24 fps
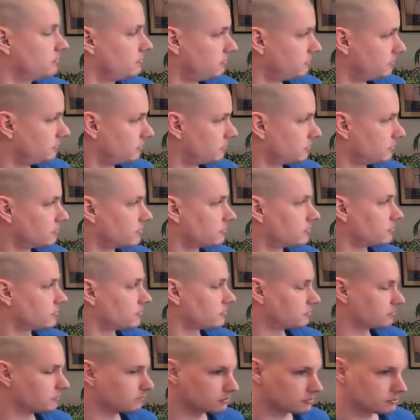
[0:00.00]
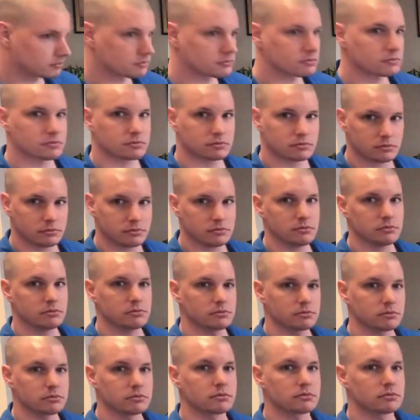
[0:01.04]

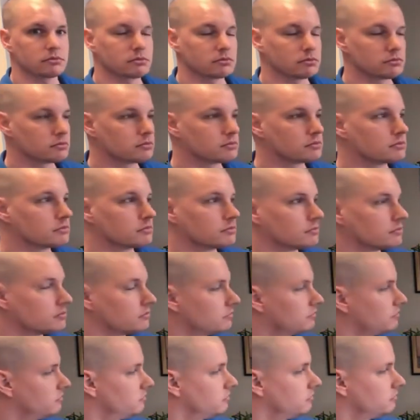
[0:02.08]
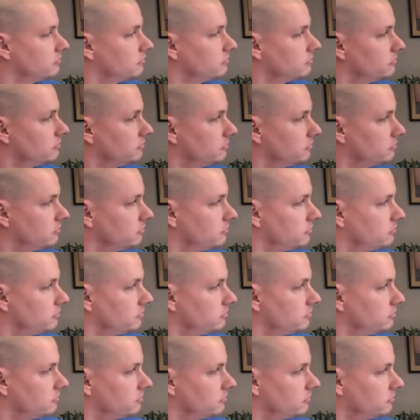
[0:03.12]

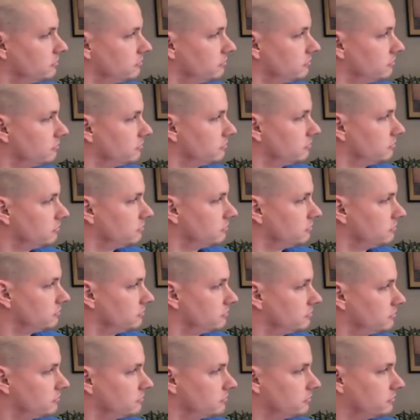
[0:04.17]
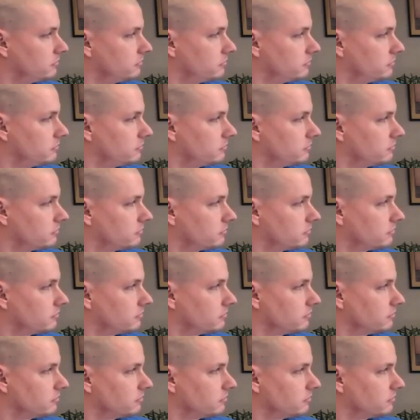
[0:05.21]
[no speech]